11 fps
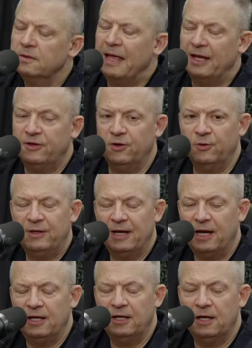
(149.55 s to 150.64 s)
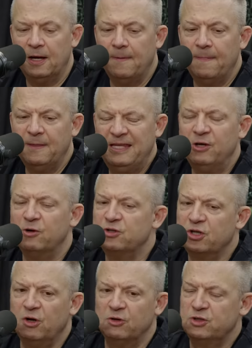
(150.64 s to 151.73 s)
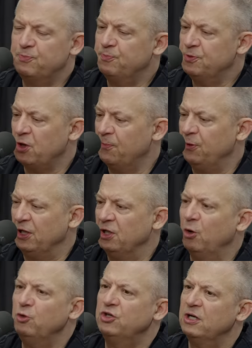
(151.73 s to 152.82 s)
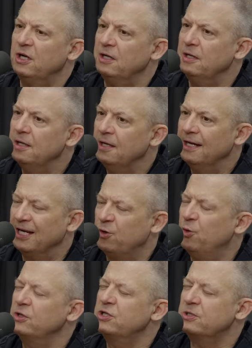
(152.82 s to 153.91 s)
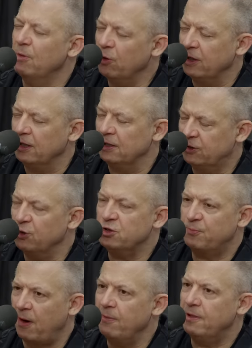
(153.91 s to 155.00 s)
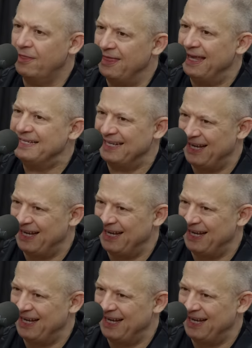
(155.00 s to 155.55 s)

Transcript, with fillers: Thank you. Yeah. I, um, years ago, I started putting lotion on and I quit smoking. Like, those are probably the things that